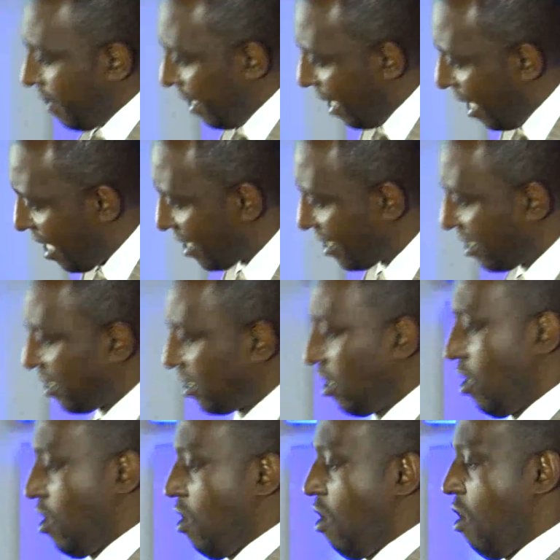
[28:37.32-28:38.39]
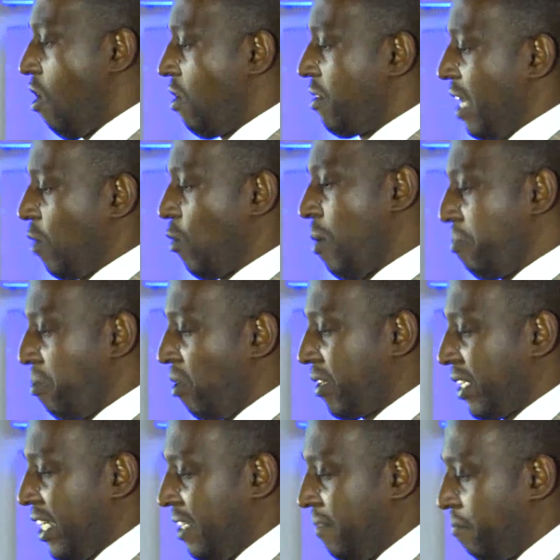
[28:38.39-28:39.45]
the hearts that were
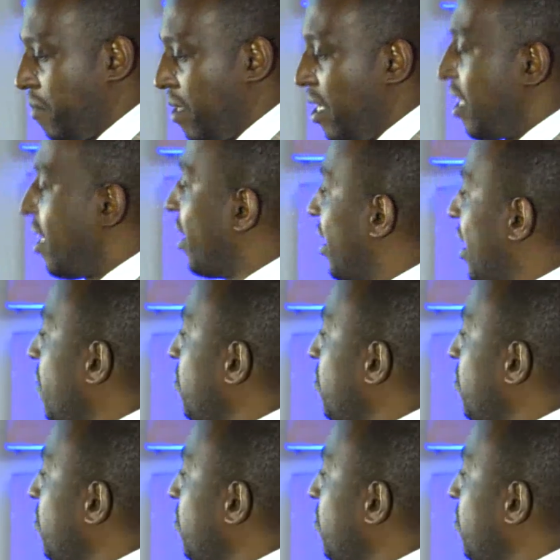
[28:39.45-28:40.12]
broken. He